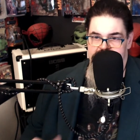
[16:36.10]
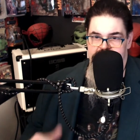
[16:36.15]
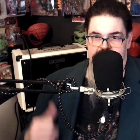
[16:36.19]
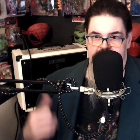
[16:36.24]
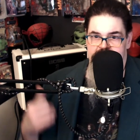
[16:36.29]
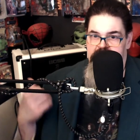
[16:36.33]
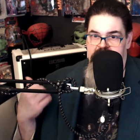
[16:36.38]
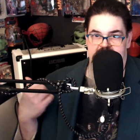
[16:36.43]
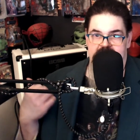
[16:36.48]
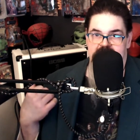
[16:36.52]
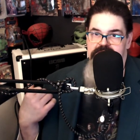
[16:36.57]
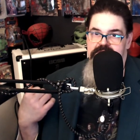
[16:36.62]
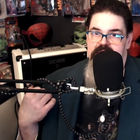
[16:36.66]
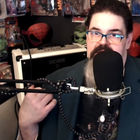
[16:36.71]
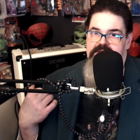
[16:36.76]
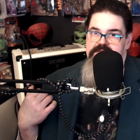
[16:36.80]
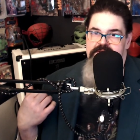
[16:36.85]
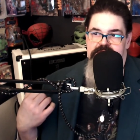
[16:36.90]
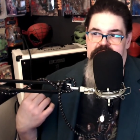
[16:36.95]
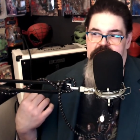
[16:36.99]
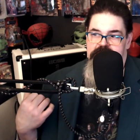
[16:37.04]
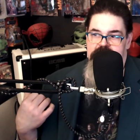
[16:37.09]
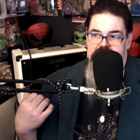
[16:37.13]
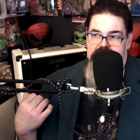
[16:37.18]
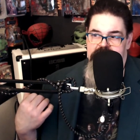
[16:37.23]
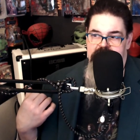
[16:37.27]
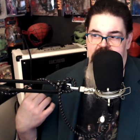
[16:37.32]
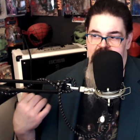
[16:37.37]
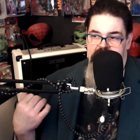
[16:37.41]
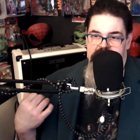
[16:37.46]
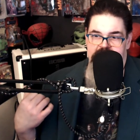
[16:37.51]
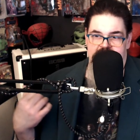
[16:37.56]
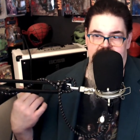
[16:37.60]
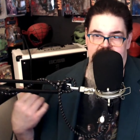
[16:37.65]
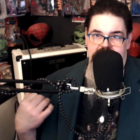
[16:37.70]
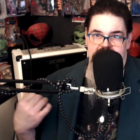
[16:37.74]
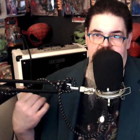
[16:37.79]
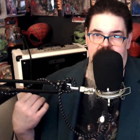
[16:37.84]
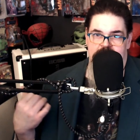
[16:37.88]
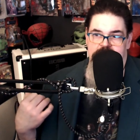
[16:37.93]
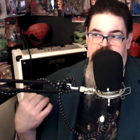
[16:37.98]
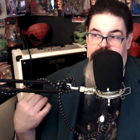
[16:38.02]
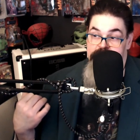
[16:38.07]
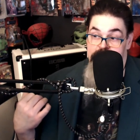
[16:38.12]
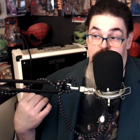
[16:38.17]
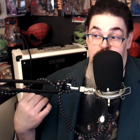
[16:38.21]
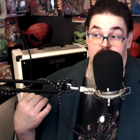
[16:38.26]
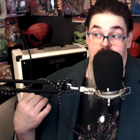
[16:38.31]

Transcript: But I ain't resting on that neck. I'm going to be